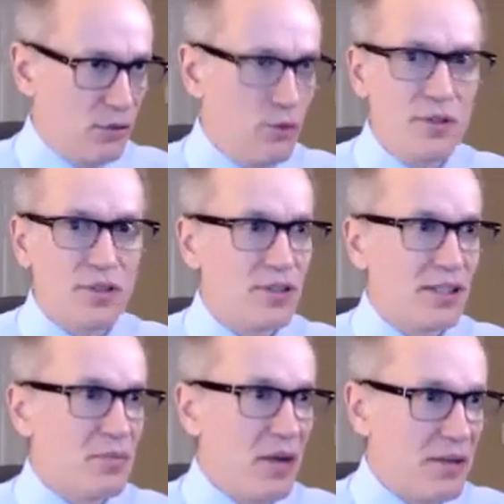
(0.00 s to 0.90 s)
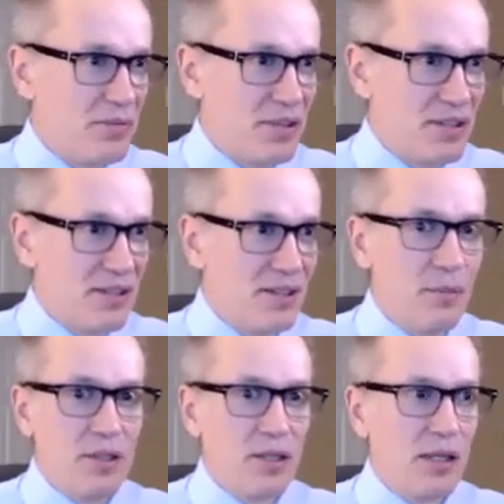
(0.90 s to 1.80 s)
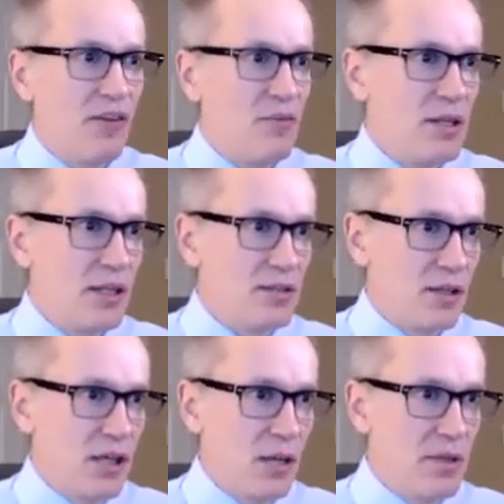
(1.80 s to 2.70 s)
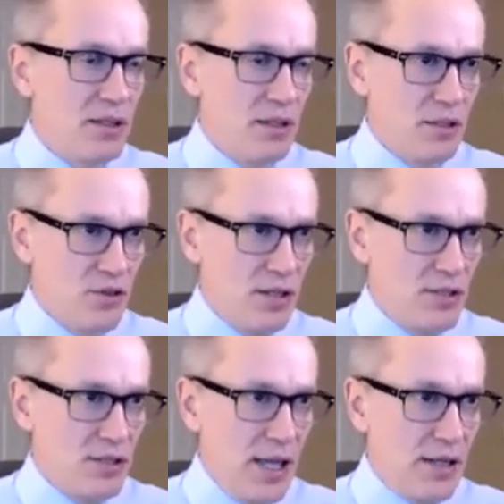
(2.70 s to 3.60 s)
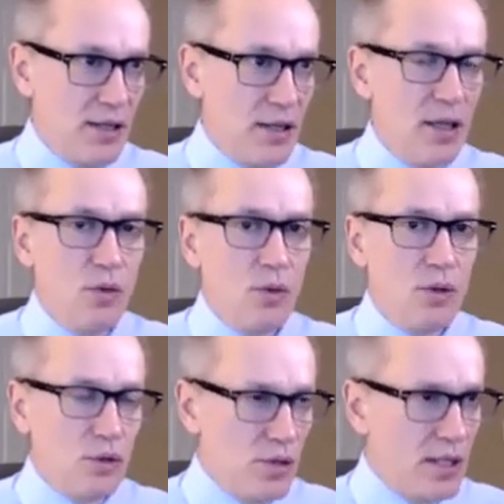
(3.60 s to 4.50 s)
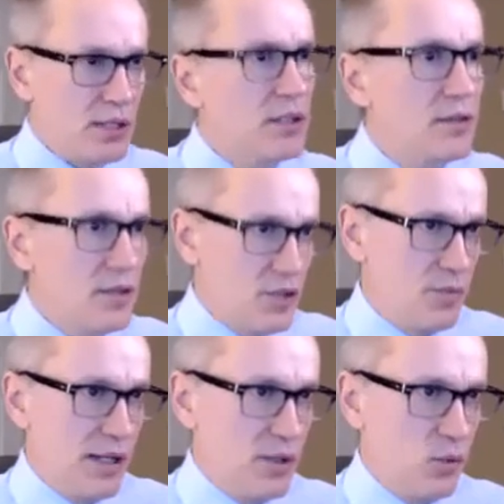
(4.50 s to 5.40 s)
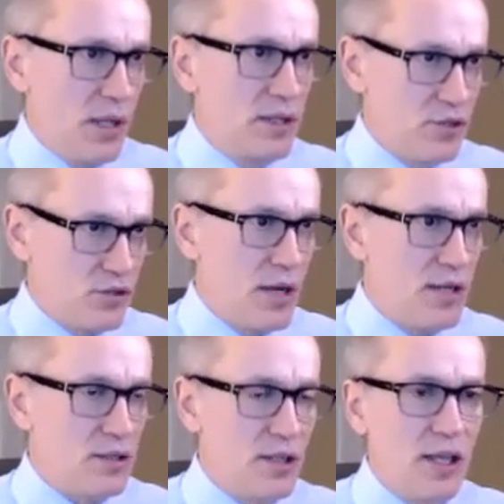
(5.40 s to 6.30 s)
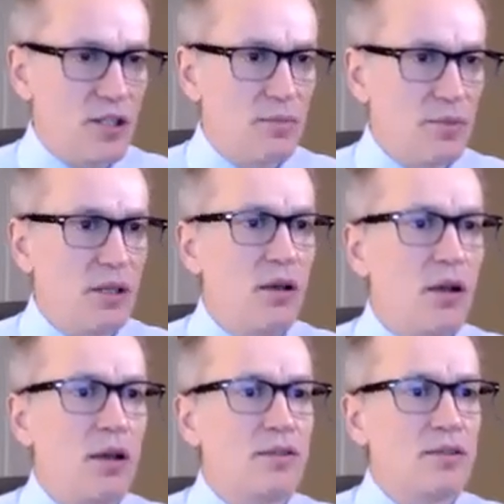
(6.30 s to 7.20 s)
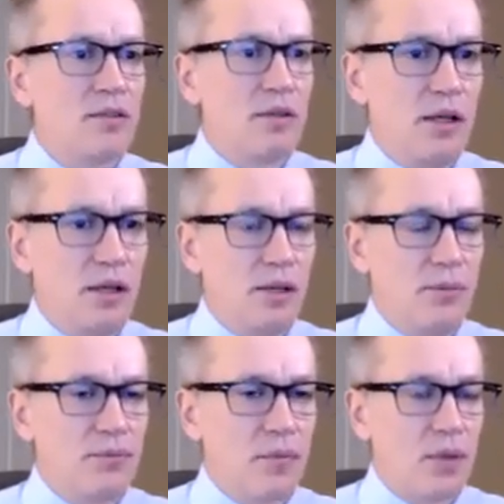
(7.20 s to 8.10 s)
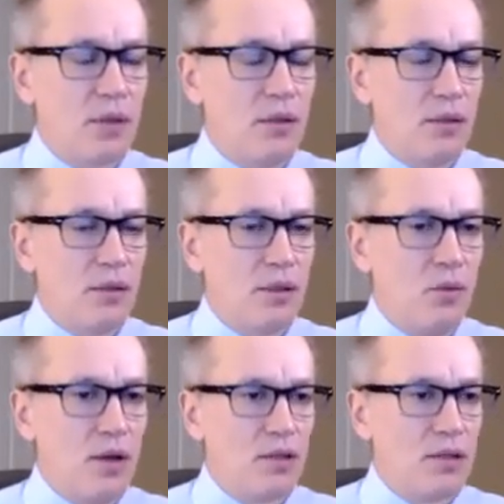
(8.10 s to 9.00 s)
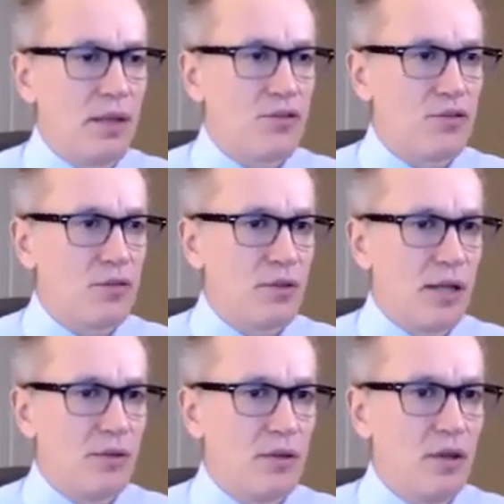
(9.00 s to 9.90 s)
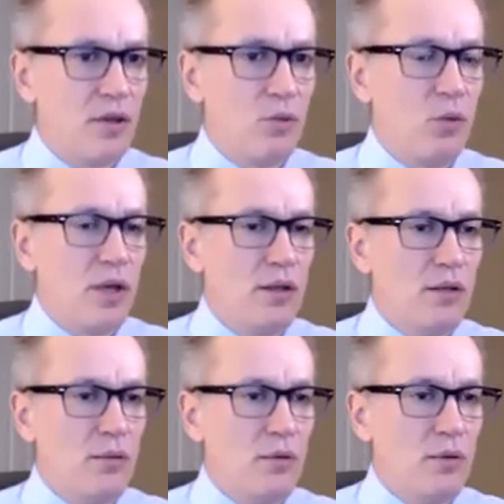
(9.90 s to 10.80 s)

lunacy, in my opinion. I mean, the government needs to come in and adjust that. They did this, by the way, the stress test, because they wanted to make sure that when